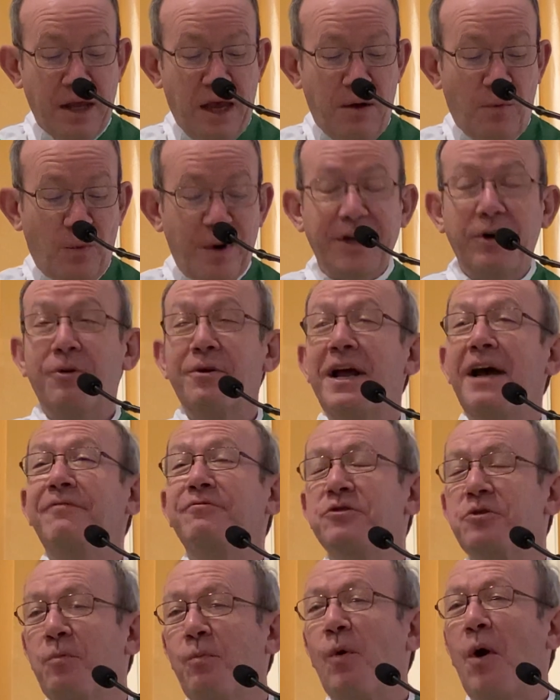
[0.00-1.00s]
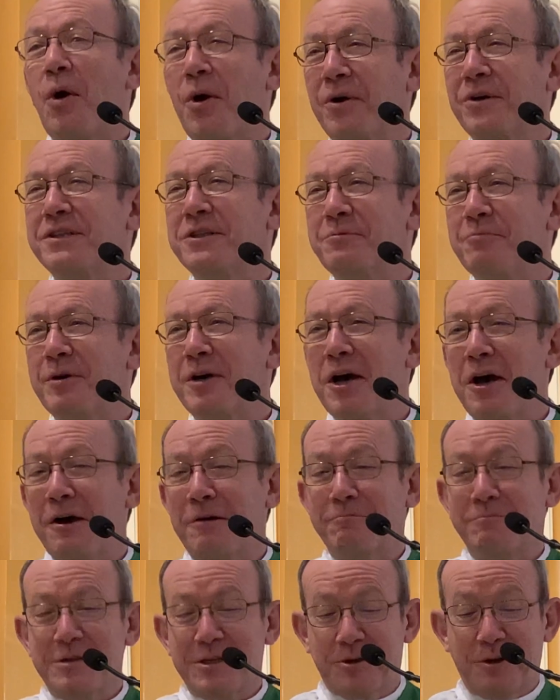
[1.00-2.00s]
We don't have to work to
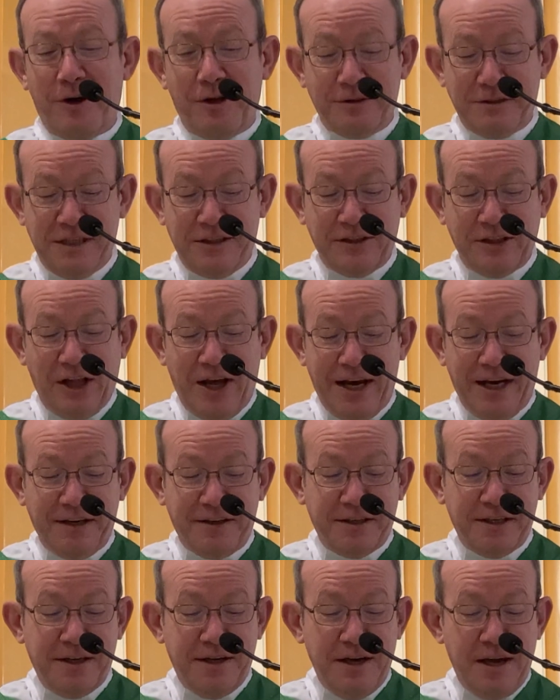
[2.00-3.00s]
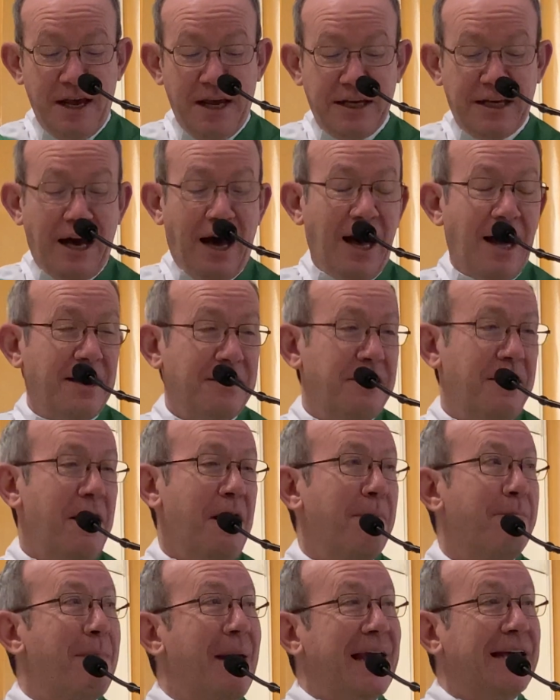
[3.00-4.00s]
become salt and light. God
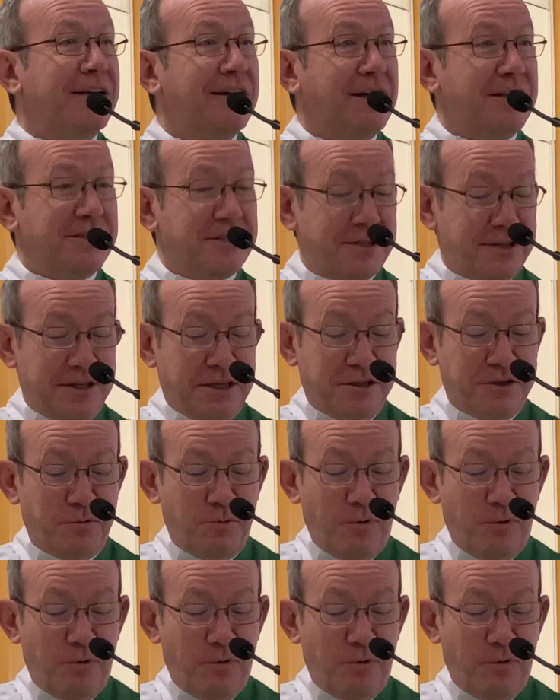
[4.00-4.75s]
made us this